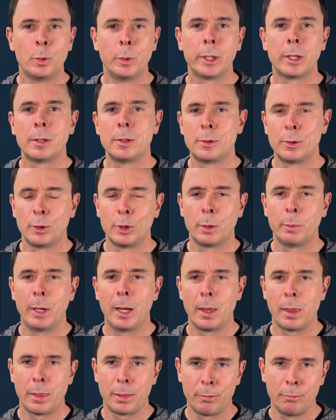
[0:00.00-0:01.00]
we can talk
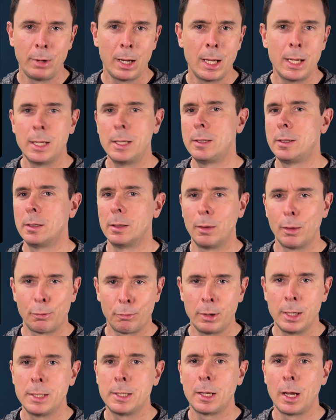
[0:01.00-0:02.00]
about threads and
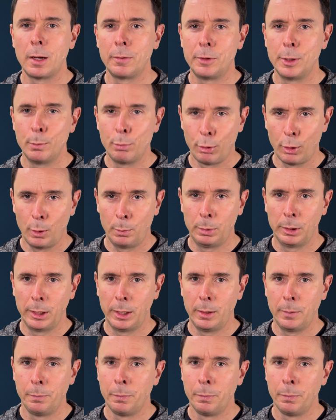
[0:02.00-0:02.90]
thread safety properly.